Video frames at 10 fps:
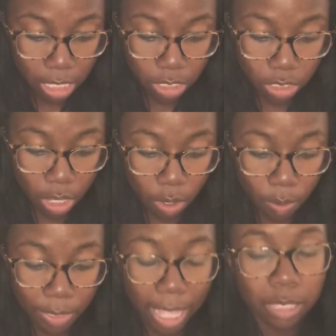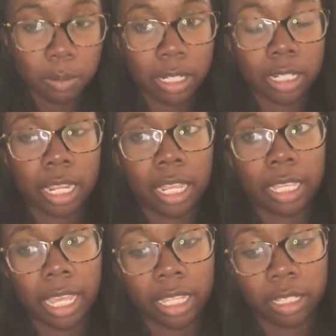So that's what
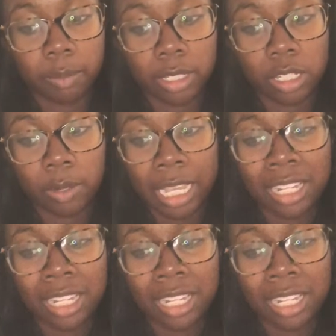Caitlin was doing.